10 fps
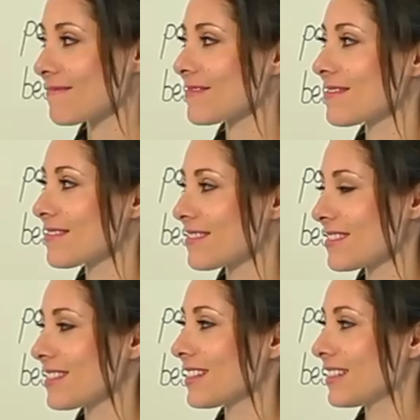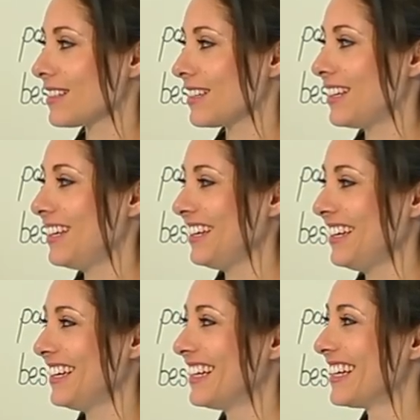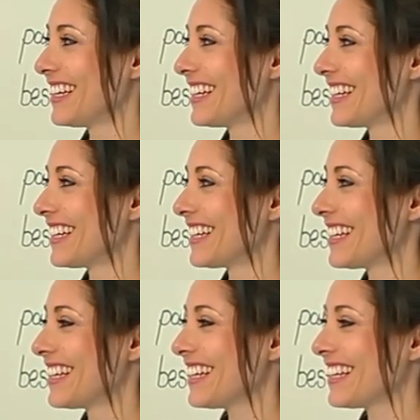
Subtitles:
[no speech]